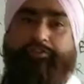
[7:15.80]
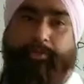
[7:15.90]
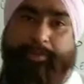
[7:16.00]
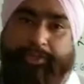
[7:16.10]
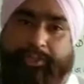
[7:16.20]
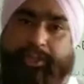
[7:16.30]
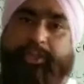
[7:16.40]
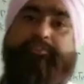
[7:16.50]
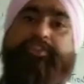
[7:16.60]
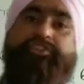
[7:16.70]
information
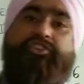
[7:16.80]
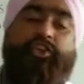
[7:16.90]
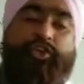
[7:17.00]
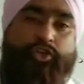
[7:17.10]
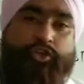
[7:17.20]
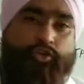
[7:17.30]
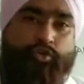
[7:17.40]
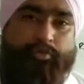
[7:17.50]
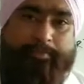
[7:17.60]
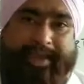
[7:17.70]
in which
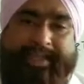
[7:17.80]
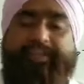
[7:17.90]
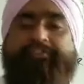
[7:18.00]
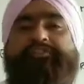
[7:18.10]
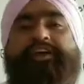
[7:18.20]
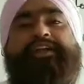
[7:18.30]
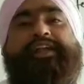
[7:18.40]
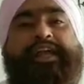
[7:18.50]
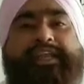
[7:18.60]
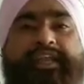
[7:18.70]
you might
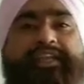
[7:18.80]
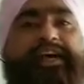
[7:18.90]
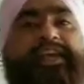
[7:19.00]
find any